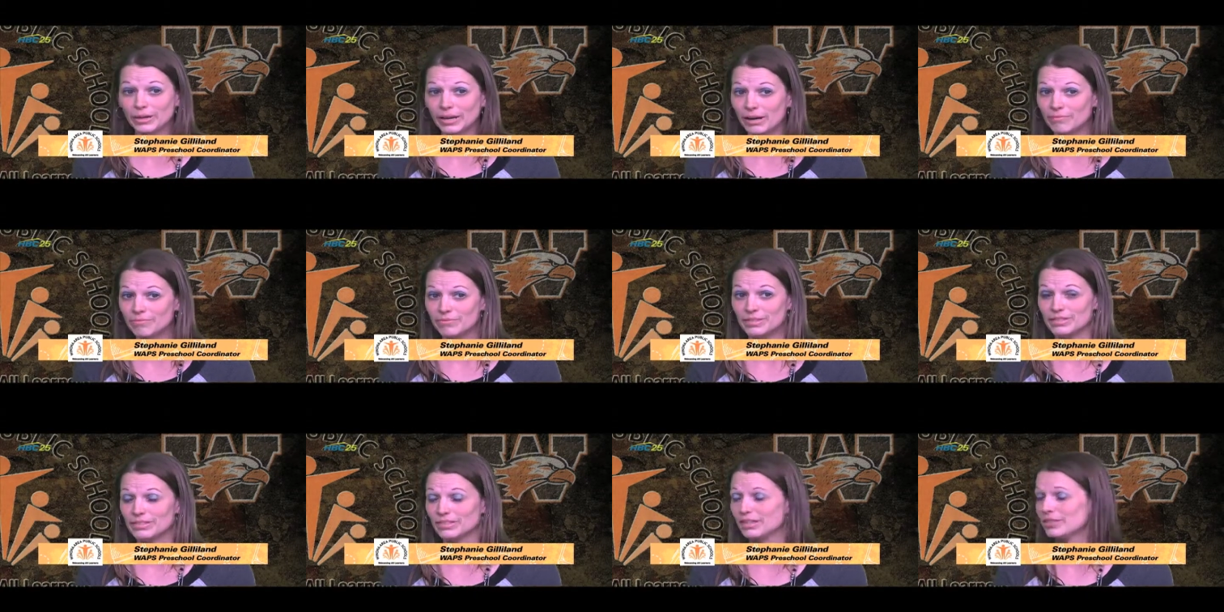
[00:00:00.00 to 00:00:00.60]
Come
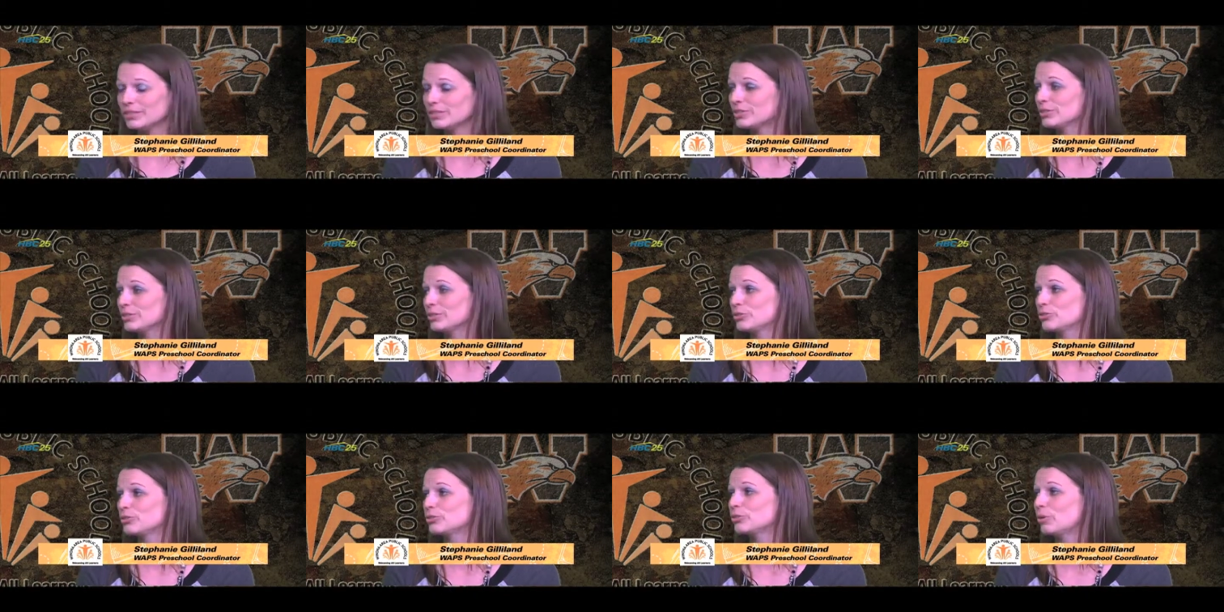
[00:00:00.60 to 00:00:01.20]
visit us.
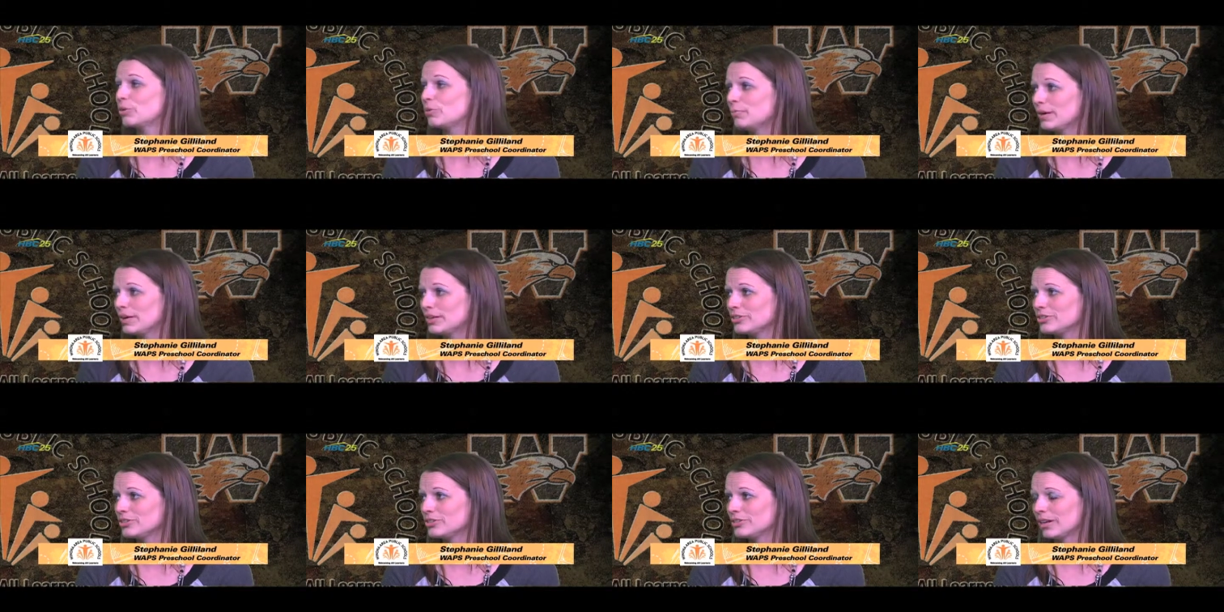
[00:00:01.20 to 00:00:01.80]
There's so
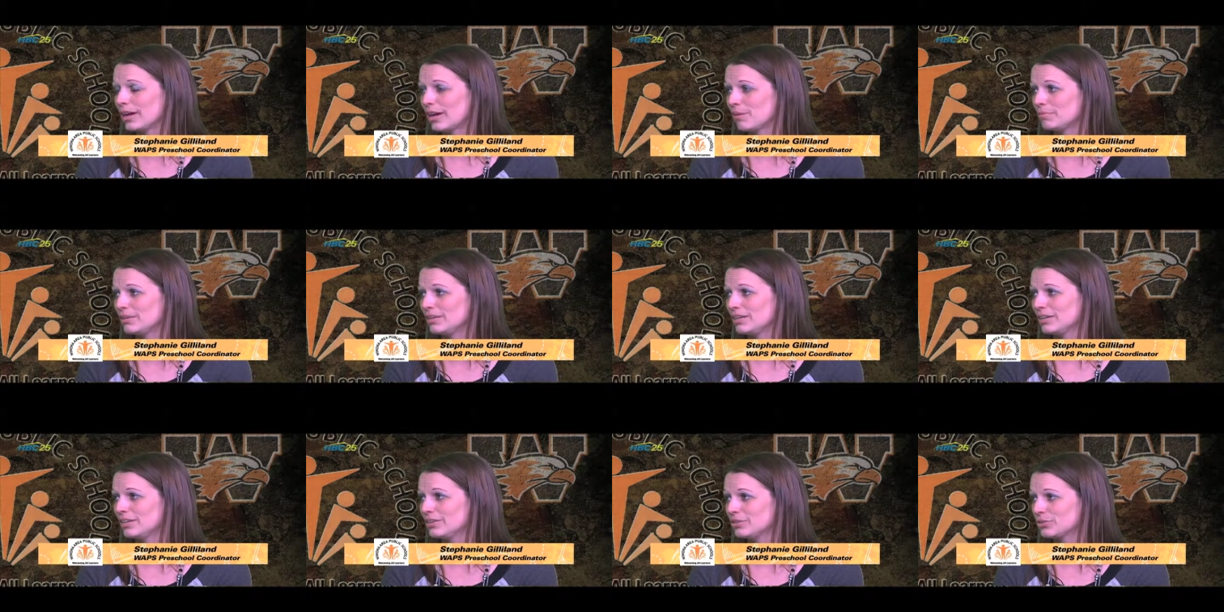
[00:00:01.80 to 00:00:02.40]
much
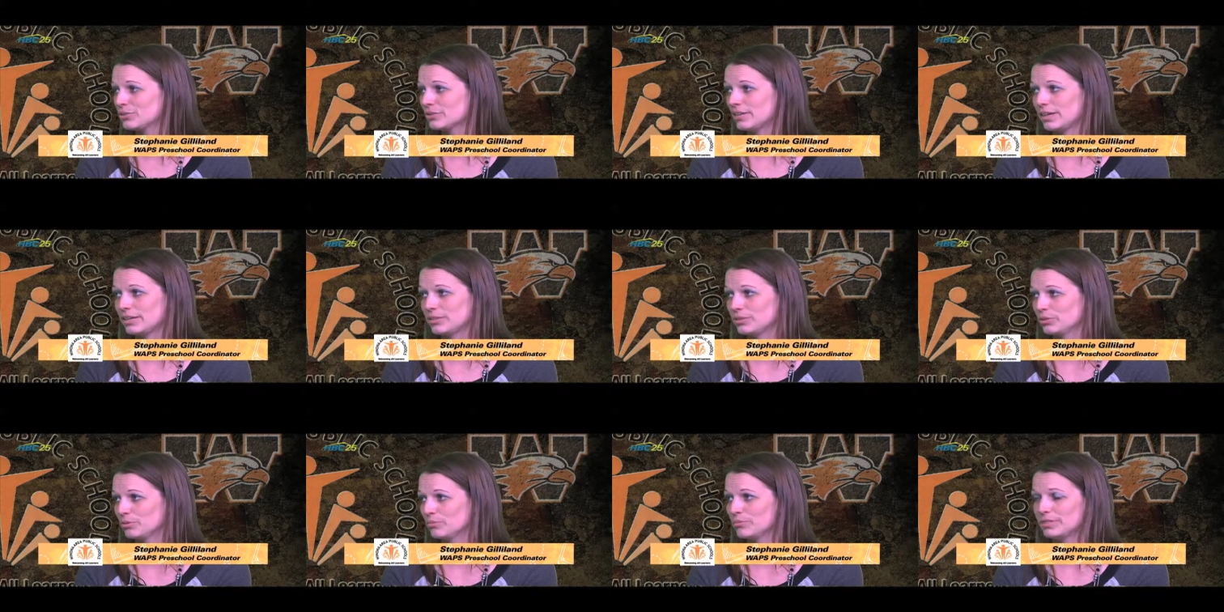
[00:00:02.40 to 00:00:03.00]
happening in those
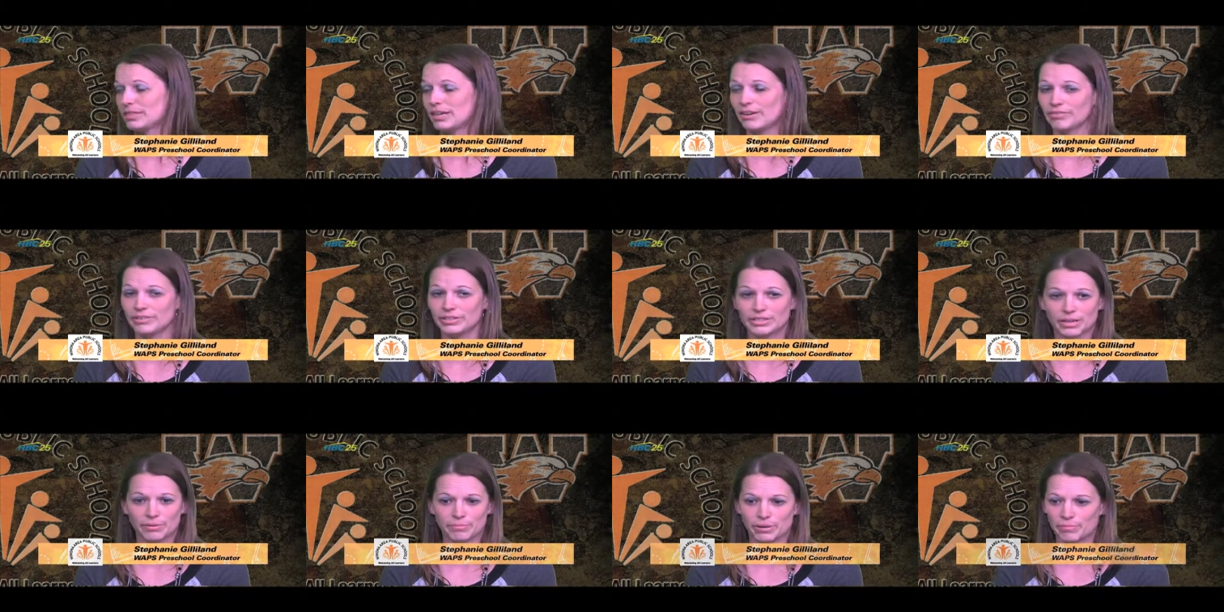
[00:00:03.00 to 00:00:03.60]
classrooms. Every
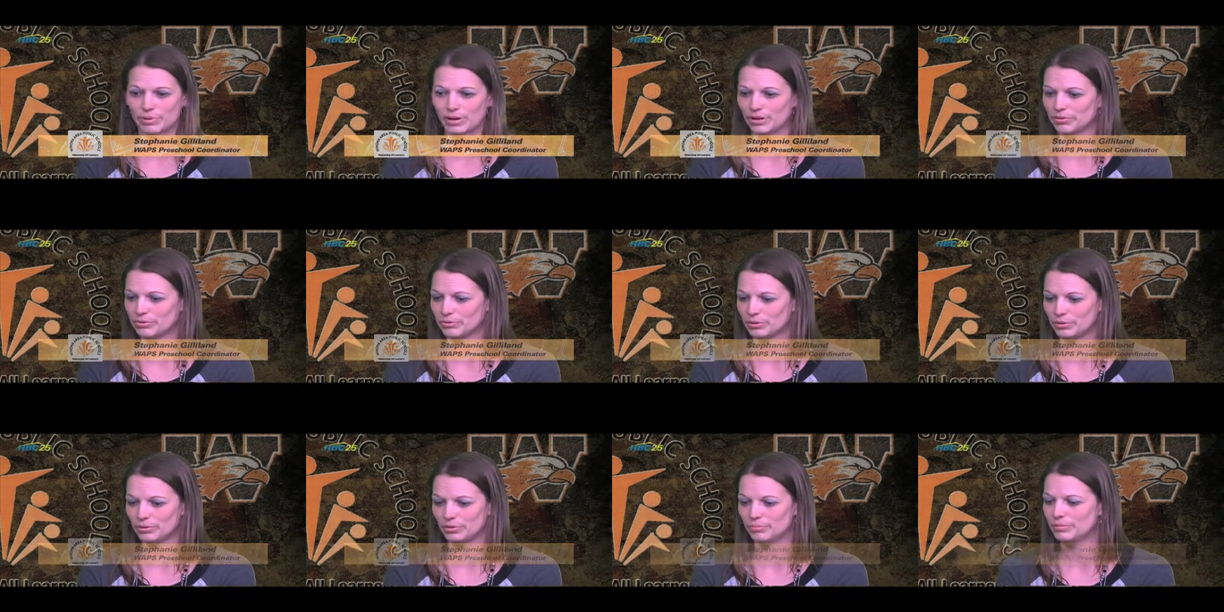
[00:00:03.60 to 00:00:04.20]
time I walk
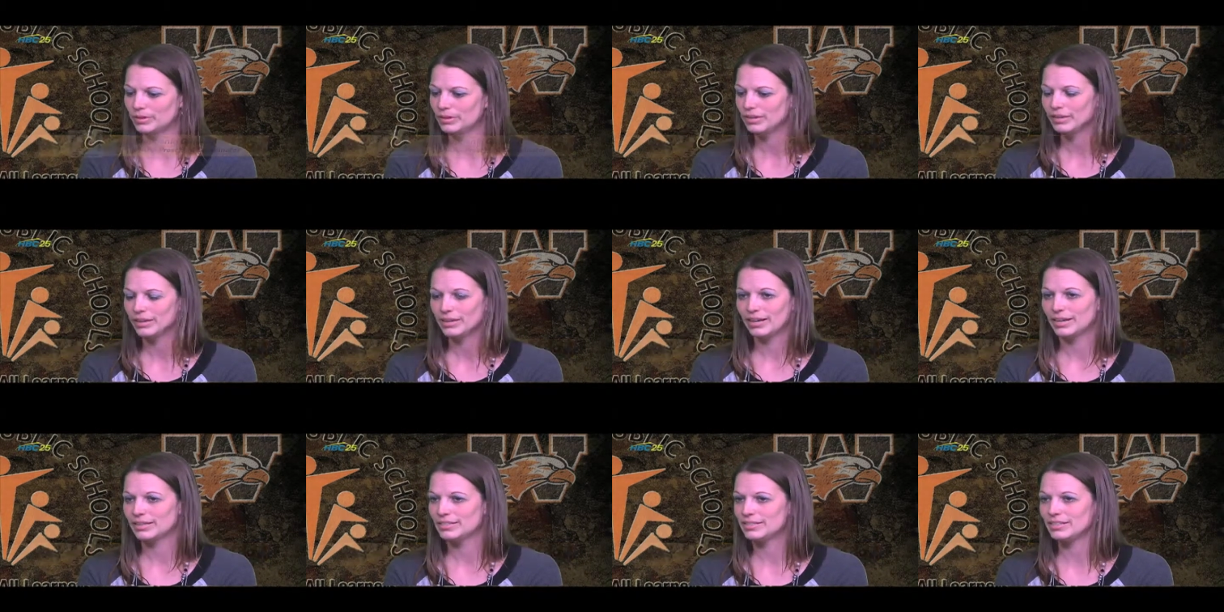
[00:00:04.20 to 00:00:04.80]
through them,
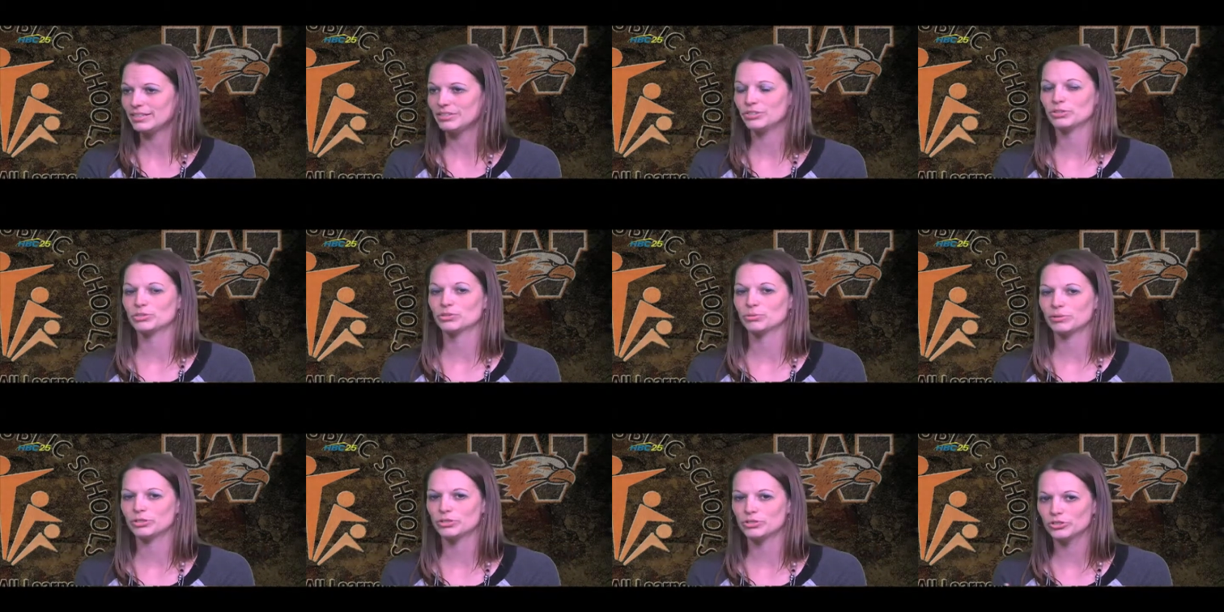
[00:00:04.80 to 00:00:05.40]
I see just
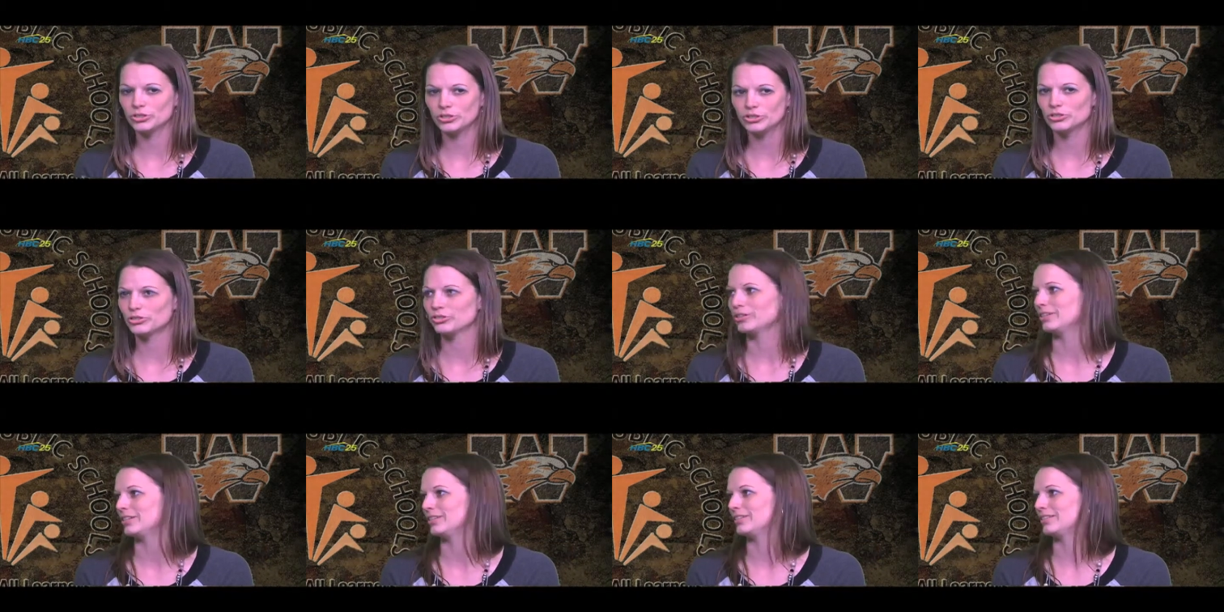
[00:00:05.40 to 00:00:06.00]
so much
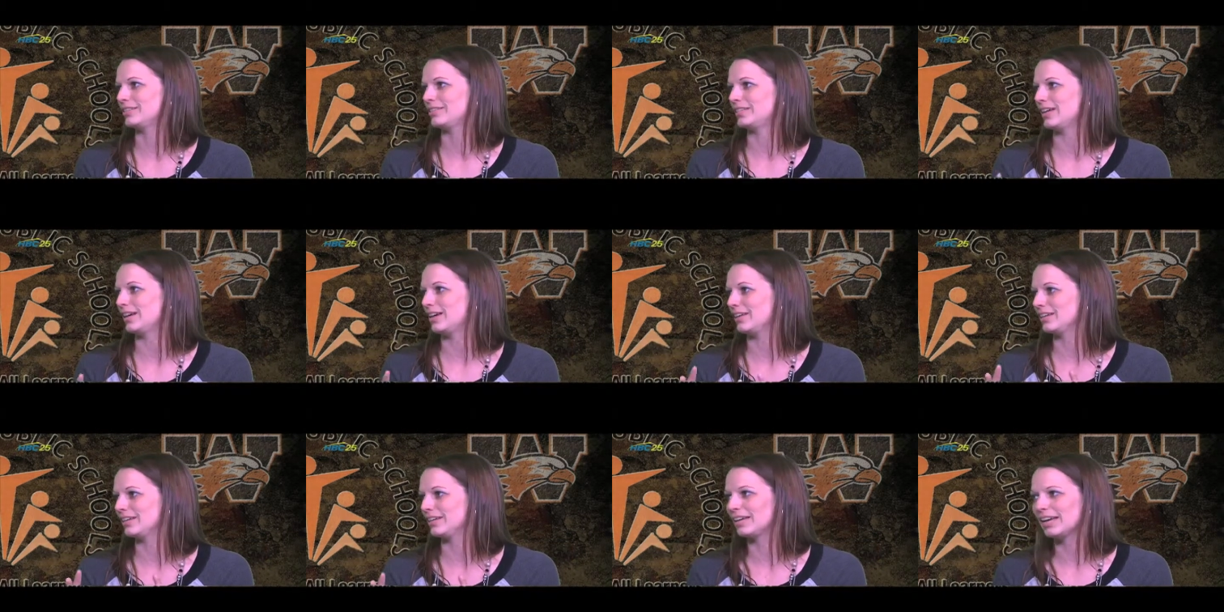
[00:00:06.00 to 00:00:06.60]
nurturance
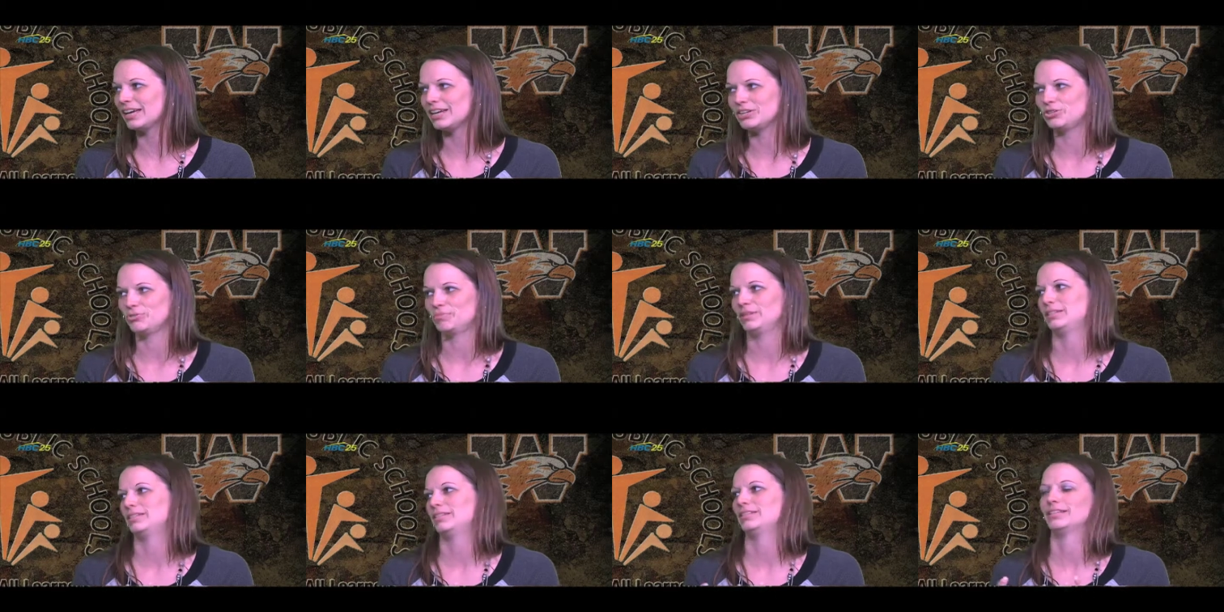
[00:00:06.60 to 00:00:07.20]
and
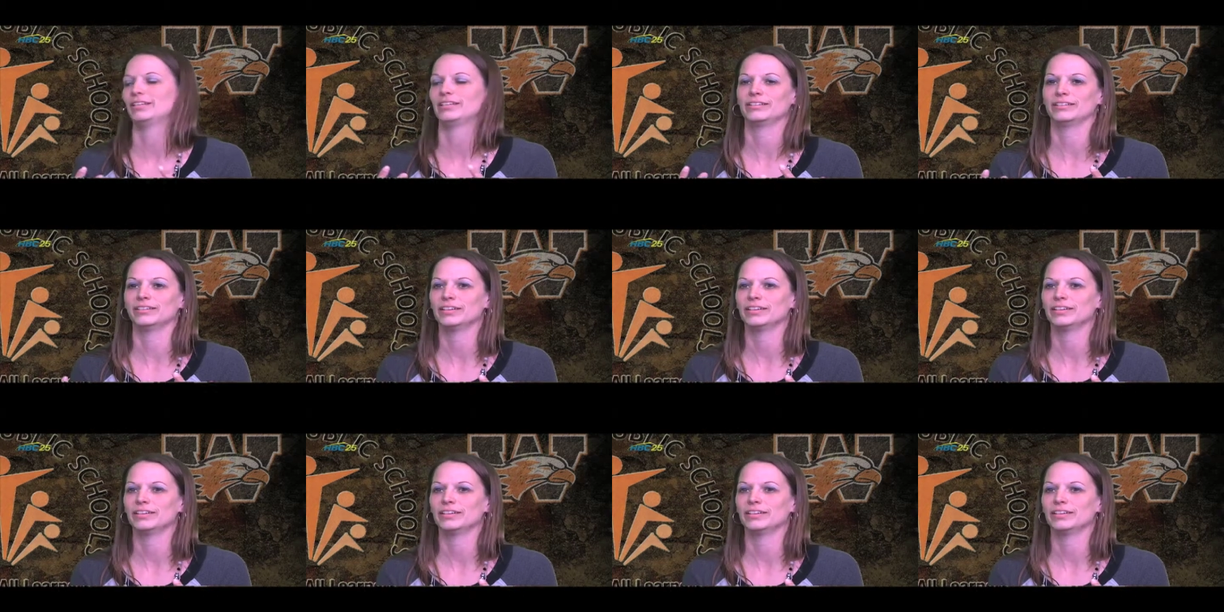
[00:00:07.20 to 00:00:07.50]
engagement, mm -hmm. and